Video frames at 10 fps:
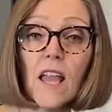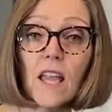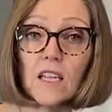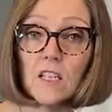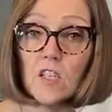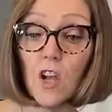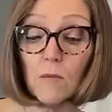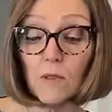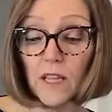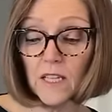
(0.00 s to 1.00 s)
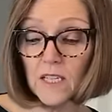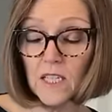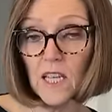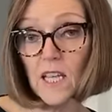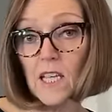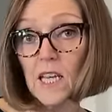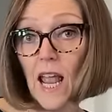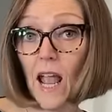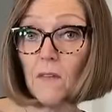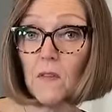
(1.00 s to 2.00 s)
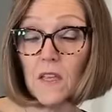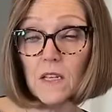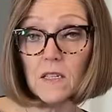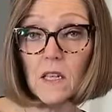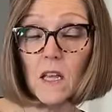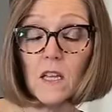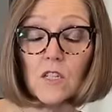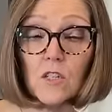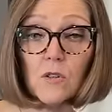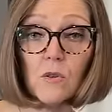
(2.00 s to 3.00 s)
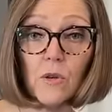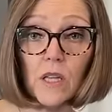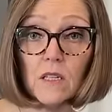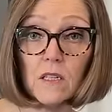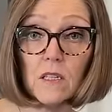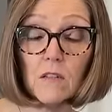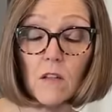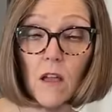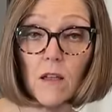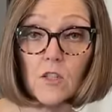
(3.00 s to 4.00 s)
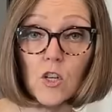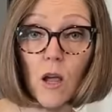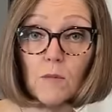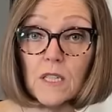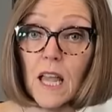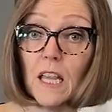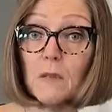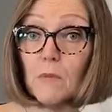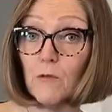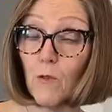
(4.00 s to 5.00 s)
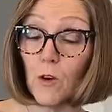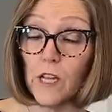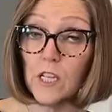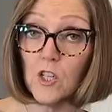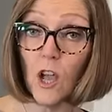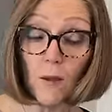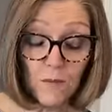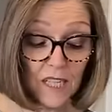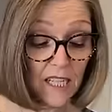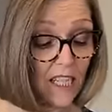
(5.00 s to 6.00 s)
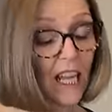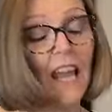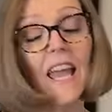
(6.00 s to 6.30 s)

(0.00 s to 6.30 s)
And Tom likes to take and add this to his chopped salad before he chops it.